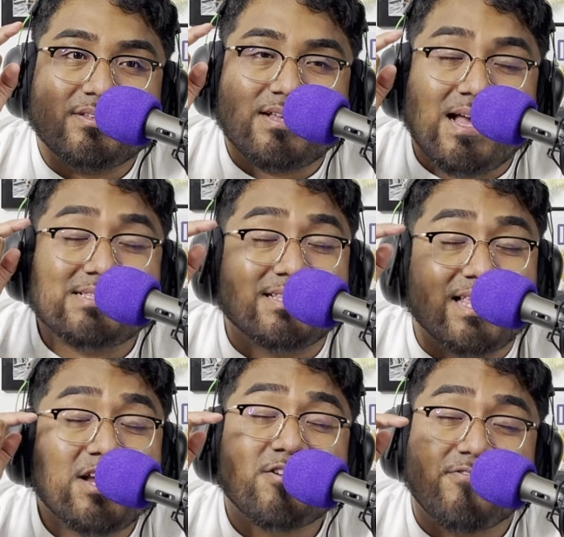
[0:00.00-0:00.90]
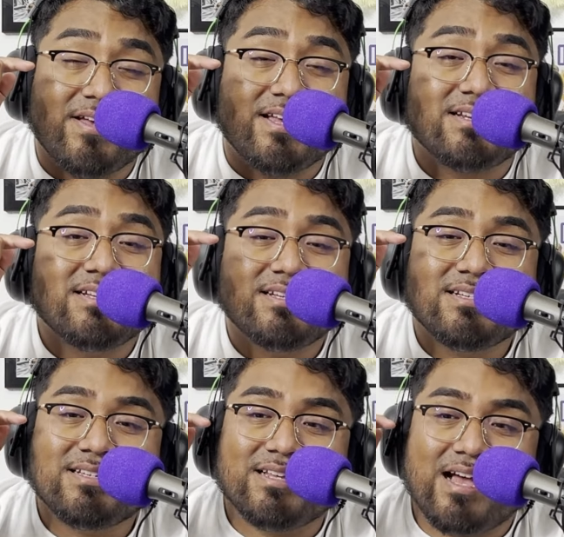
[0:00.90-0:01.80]
as a Laker fan,
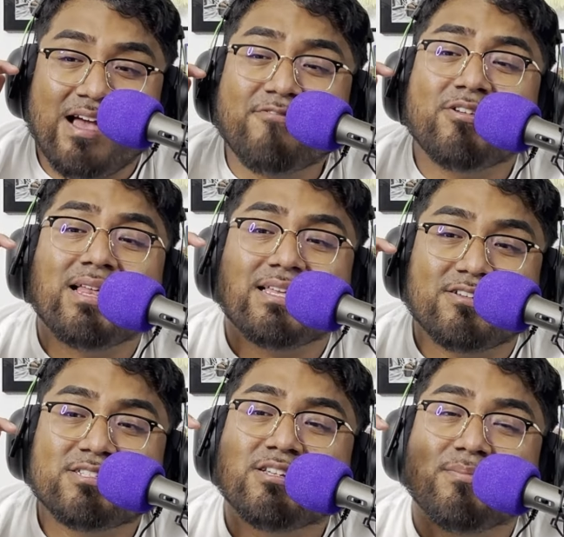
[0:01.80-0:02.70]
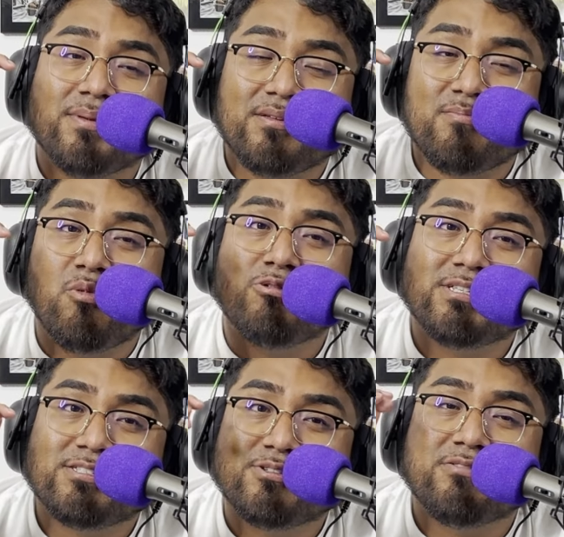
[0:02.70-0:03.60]
I feel like there's going to be a
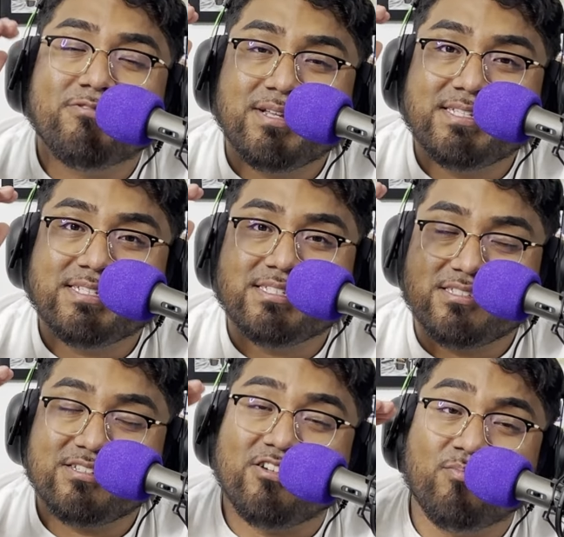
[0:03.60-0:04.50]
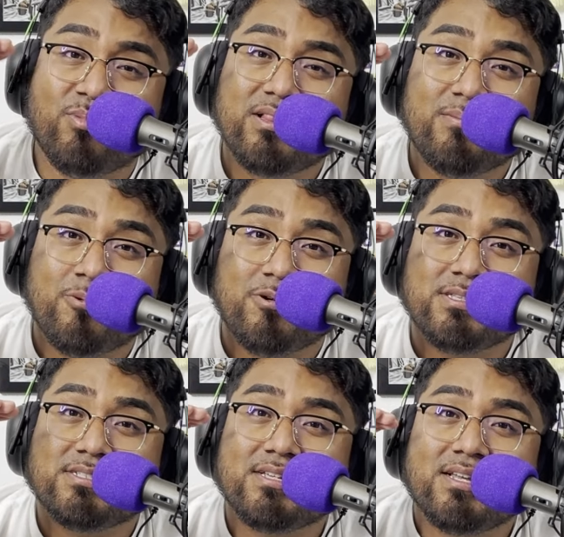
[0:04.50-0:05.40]
multitude of reasons, of bullet
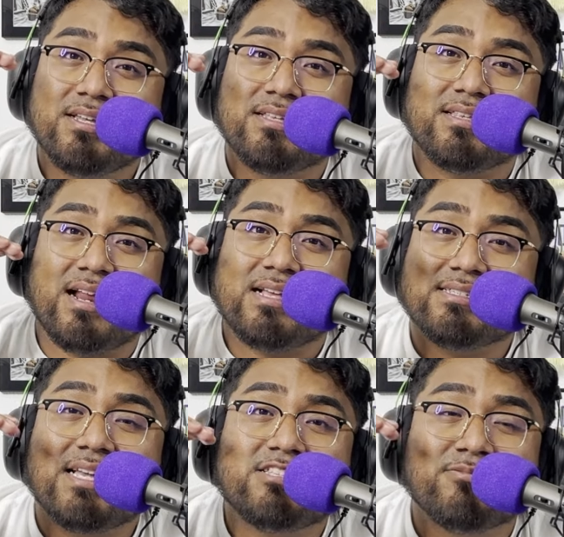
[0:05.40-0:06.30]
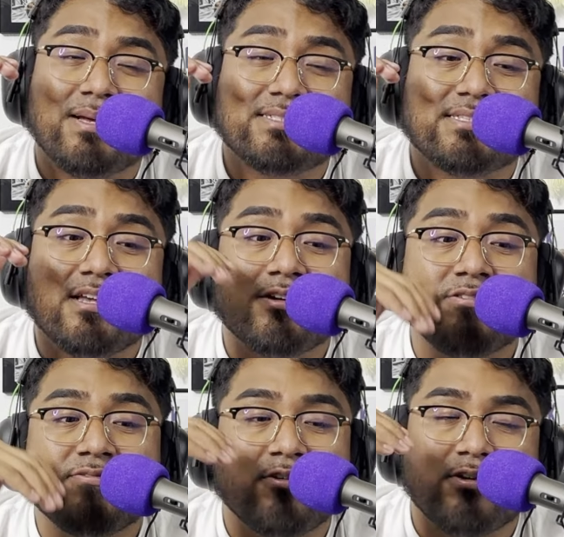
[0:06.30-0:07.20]
points that I say to
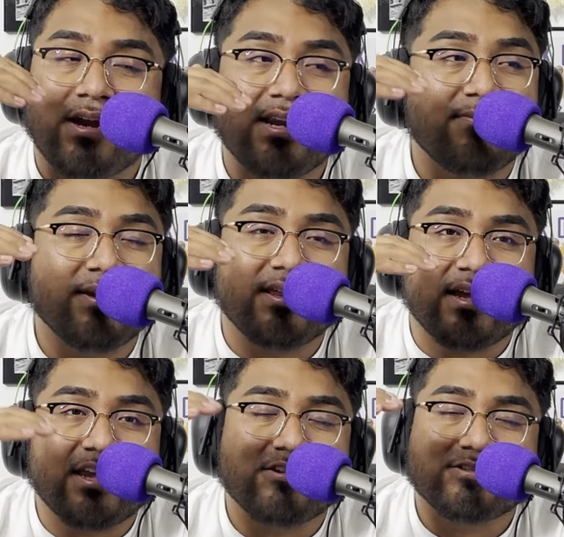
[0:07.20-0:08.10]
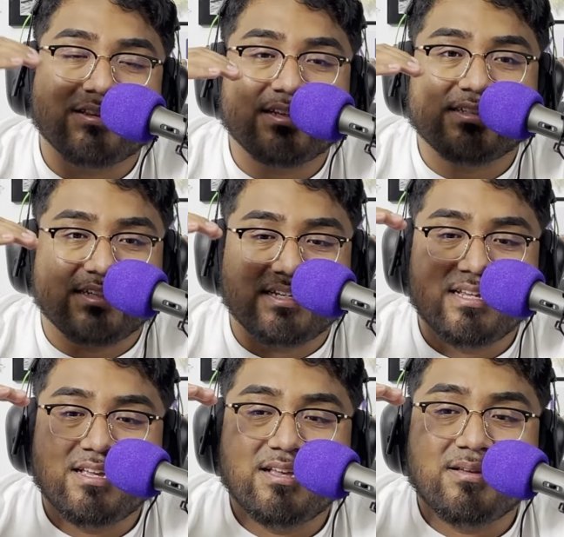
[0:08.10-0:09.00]
myself or anybody that cares to listen
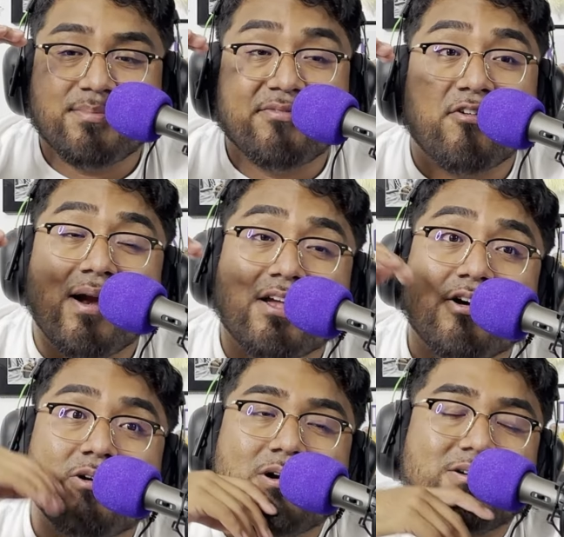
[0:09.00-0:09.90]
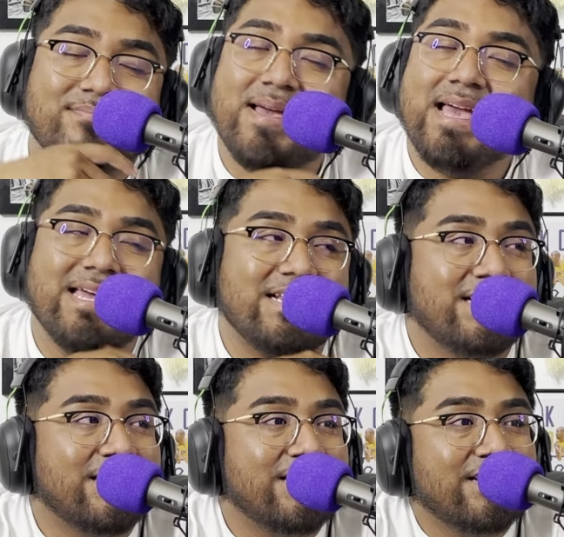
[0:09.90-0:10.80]
before I go, oh, man,
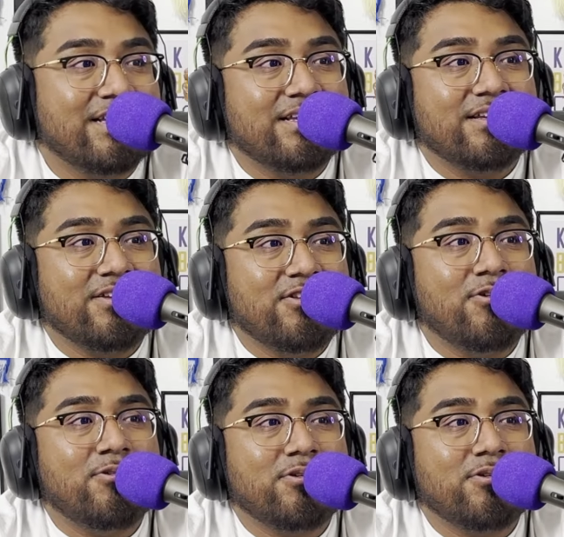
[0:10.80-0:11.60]
you know